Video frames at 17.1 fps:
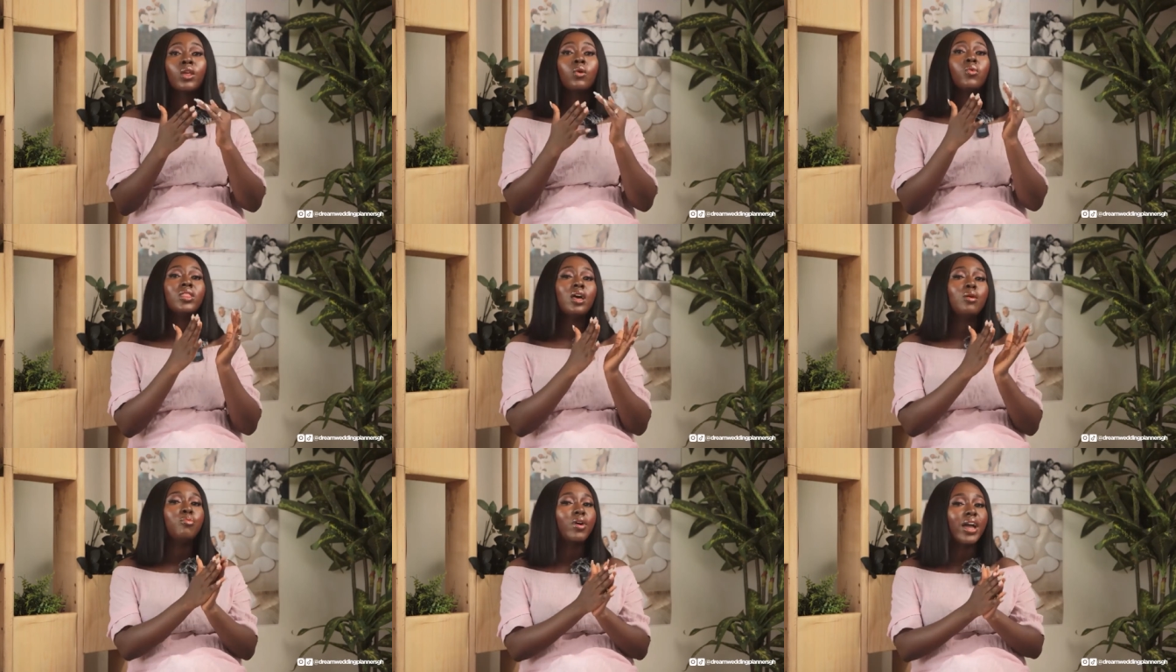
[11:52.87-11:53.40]

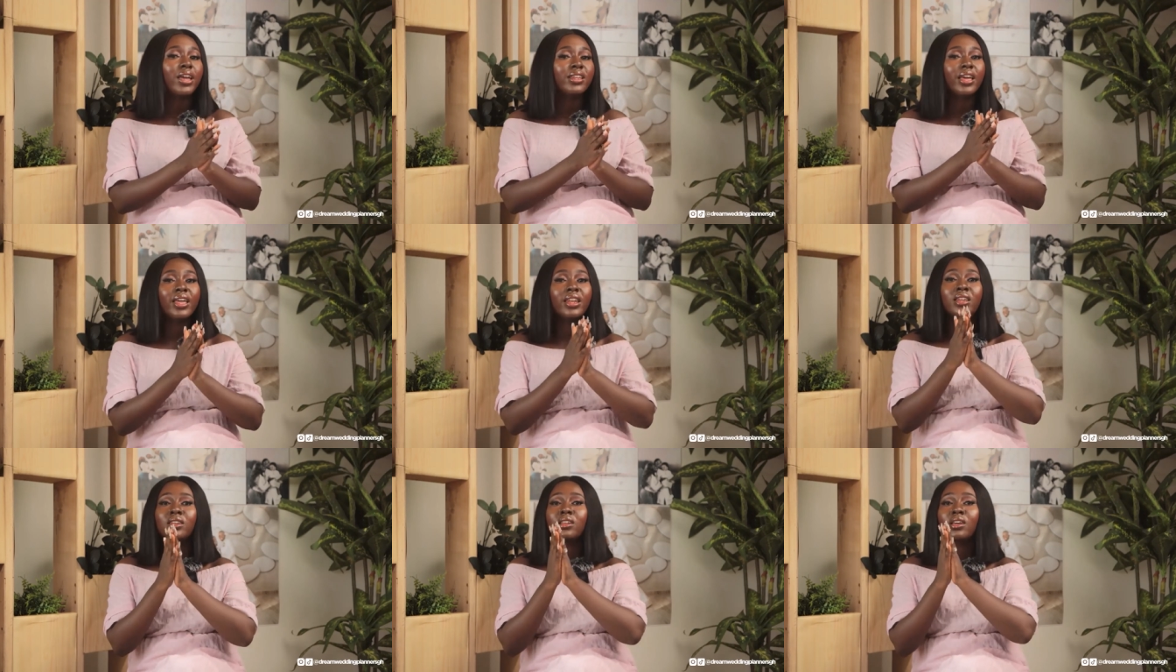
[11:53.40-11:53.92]
with the bride
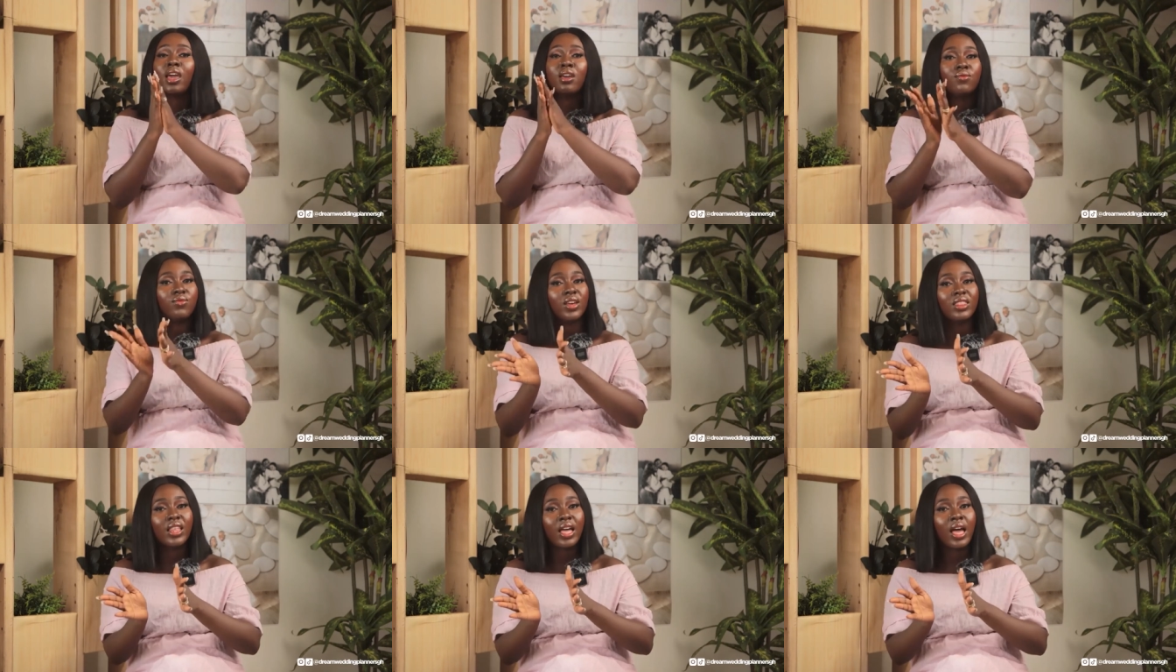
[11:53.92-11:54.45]
and her
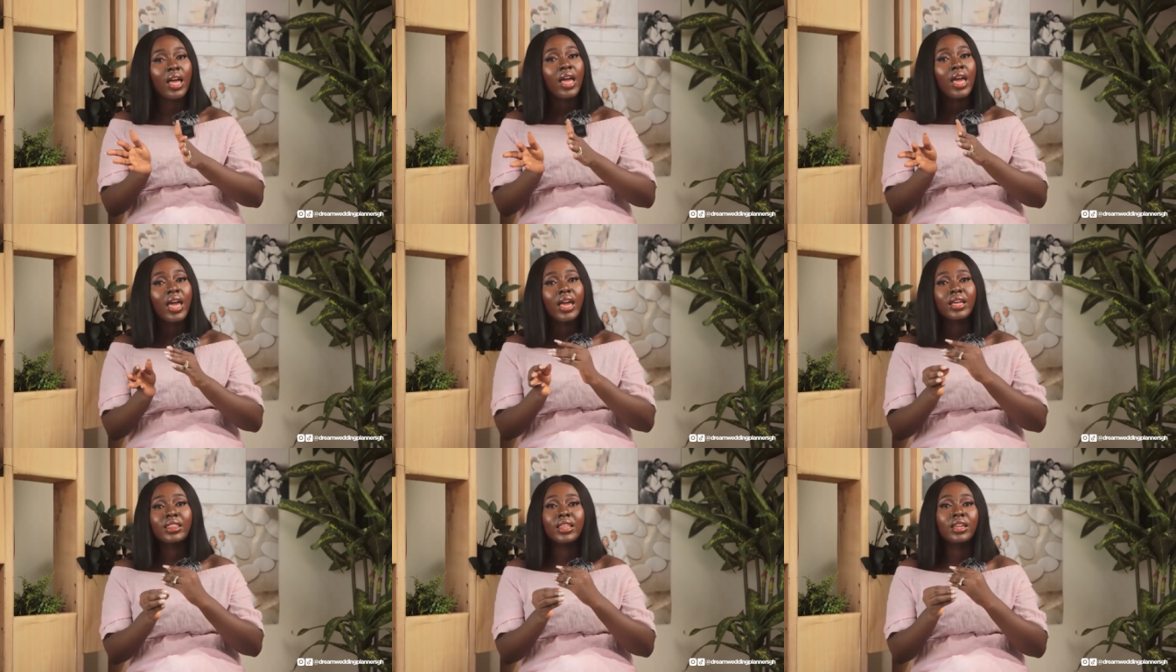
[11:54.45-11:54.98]
vendor,
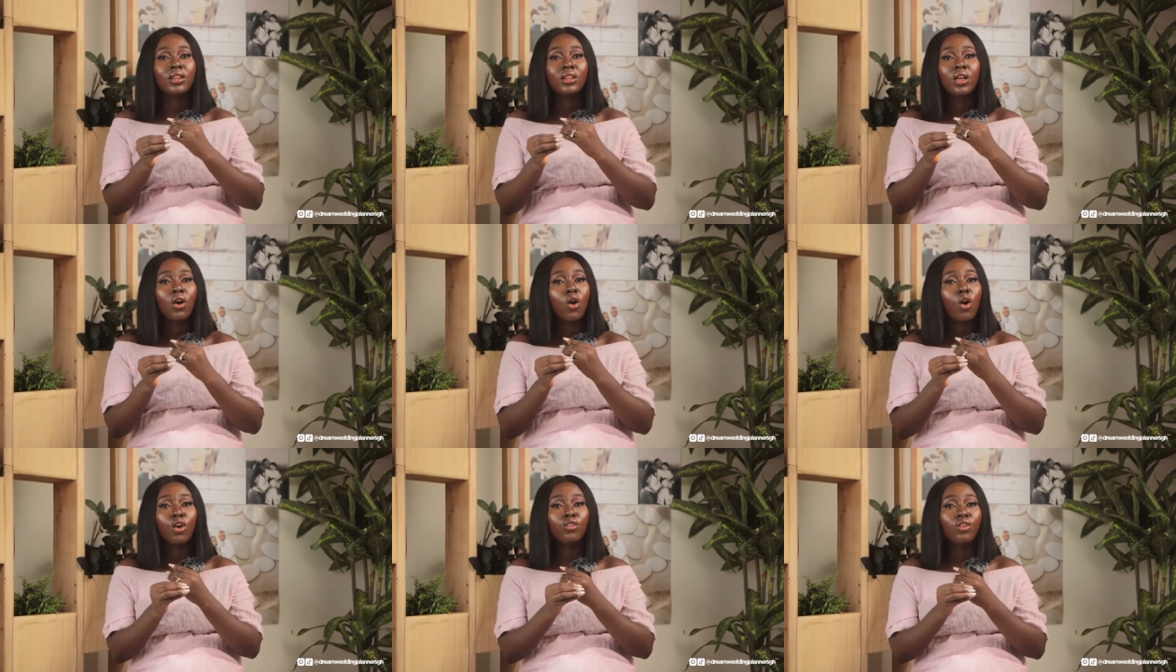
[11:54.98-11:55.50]
and then
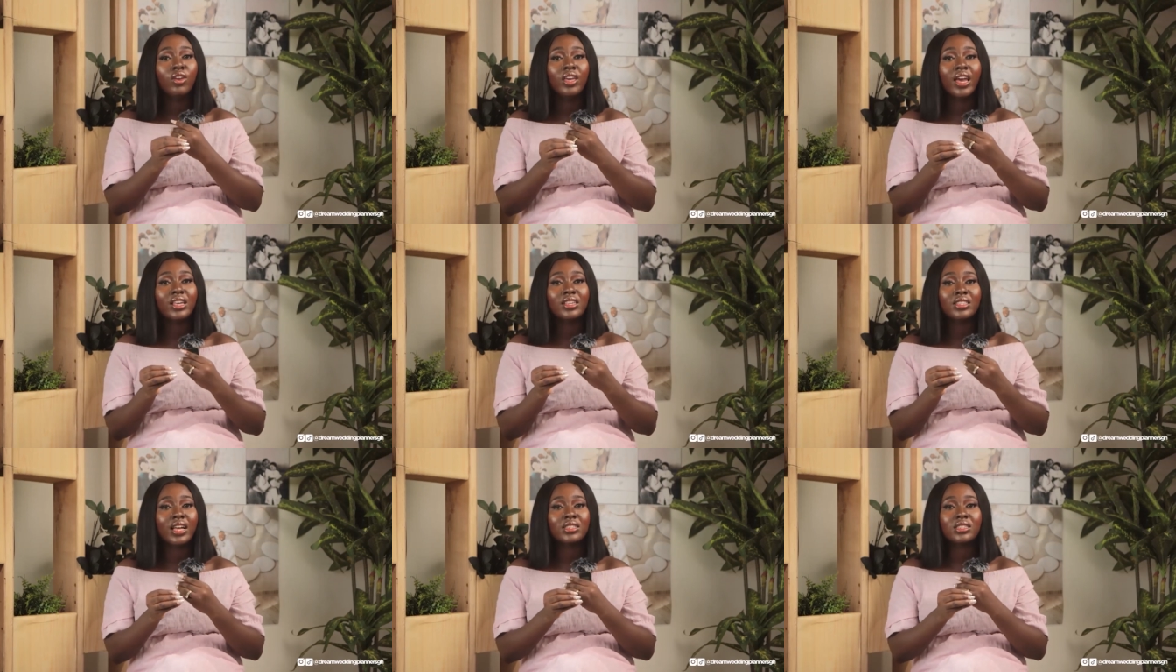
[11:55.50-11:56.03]
all you hear
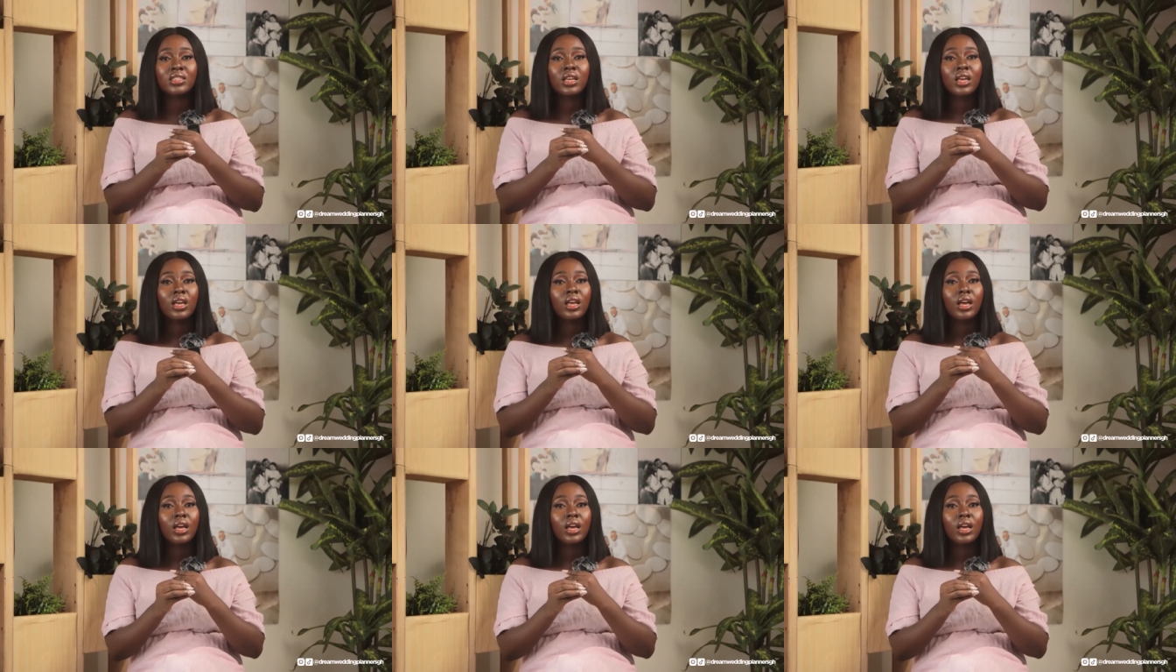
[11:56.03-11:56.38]
is that